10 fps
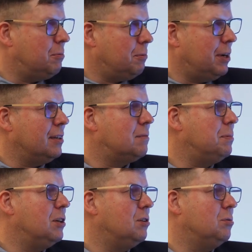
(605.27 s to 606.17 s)
where it's
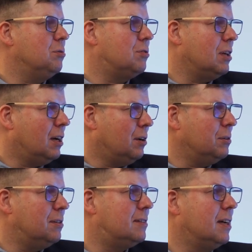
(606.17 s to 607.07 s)
being used, how
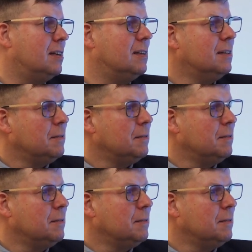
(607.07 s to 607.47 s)
it is done,